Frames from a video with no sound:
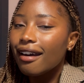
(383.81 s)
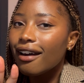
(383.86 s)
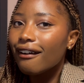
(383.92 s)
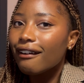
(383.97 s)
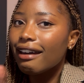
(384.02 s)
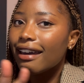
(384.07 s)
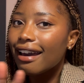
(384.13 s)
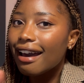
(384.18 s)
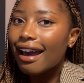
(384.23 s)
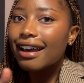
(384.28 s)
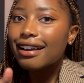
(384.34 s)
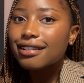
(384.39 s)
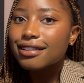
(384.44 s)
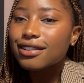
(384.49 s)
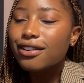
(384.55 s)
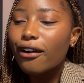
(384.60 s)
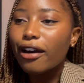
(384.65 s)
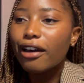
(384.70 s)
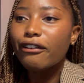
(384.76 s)
okay
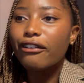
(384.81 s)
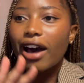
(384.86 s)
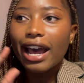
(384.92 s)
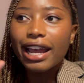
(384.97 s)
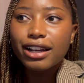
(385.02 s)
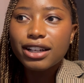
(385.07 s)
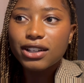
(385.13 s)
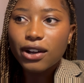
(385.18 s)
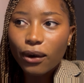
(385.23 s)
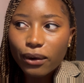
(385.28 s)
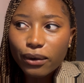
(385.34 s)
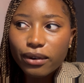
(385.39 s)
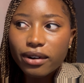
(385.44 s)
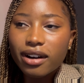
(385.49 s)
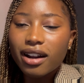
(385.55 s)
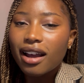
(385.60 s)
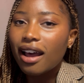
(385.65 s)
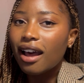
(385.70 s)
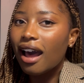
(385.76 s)
guys so if i don't